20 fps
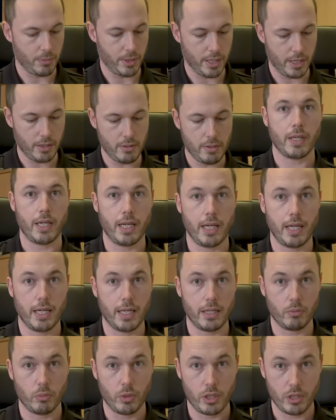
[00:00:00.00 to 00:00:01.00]
now
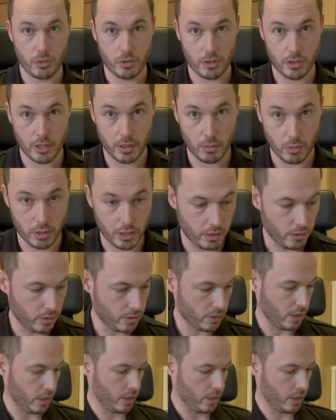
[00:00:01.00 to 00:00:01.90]
and we shall see what it looks